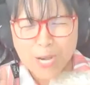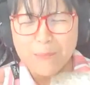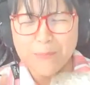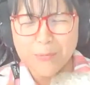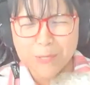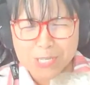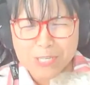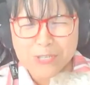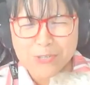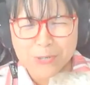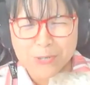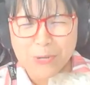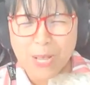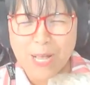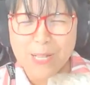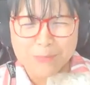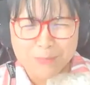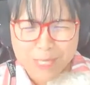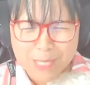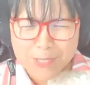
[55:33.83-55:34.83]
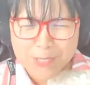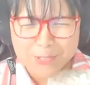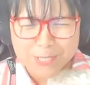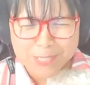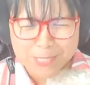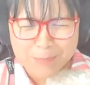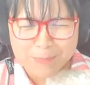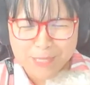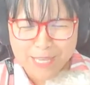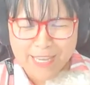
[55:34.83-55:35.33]
pretty sure I'll meet you
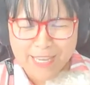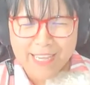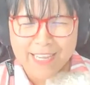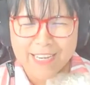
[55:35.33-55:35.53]
someday.